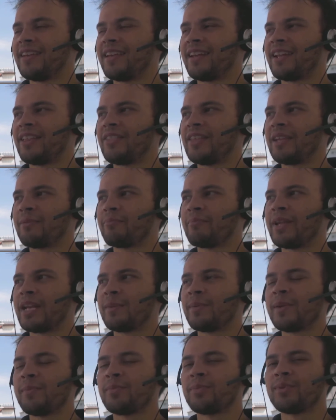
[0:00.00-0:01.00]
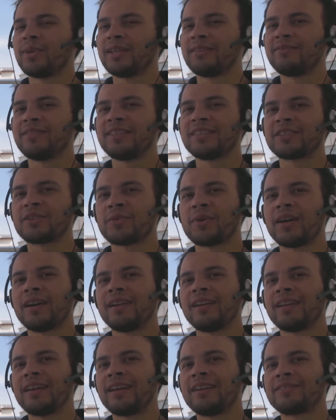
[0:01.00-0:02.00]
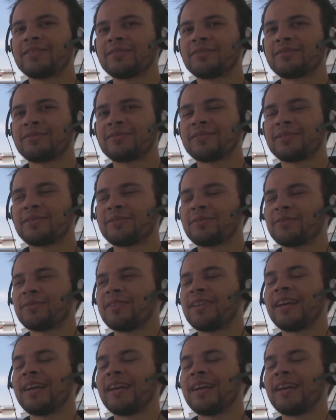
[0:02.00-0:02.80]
and I think many people live these quiet lives of uh,